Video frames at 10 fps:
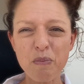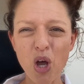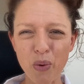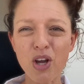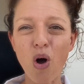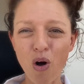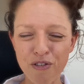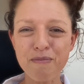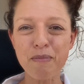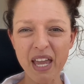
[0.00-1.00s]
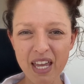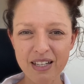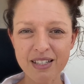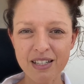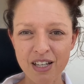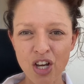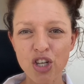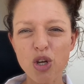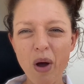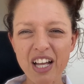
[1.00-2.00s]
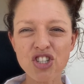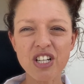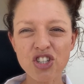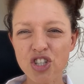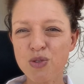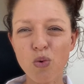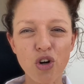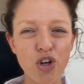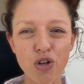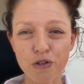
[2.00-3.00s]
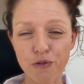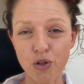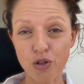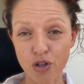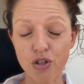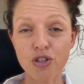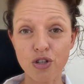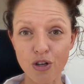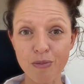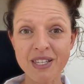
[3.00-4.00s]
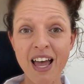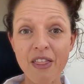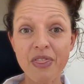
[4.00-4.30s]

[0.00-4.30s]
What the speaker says: going off meat? You actually just want cooked food, cooked soups.